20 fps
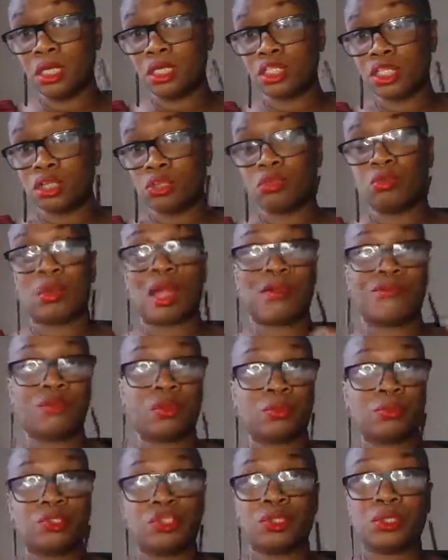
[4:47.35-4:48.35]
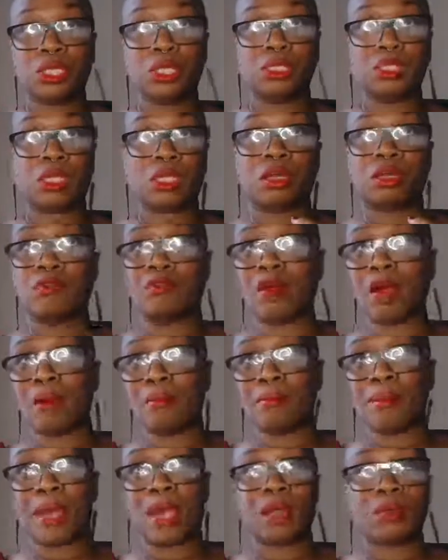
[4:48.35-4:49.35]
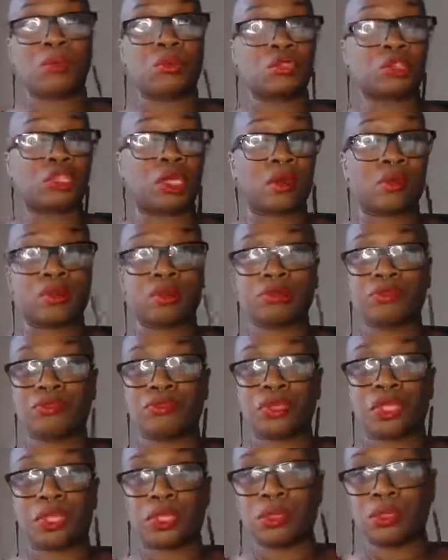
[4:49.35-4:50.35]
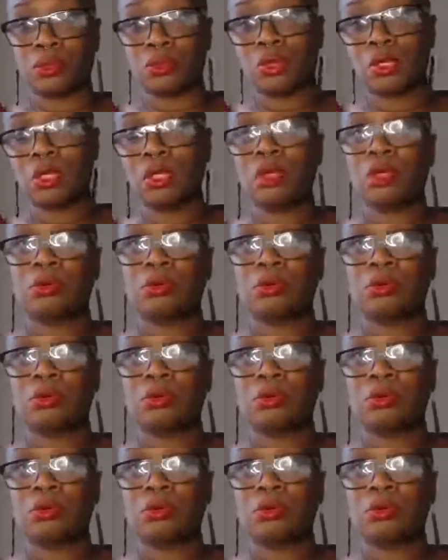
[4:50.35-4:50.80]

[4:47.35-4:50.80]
So you'll have an opportunity to kind of unpack what's going on for you,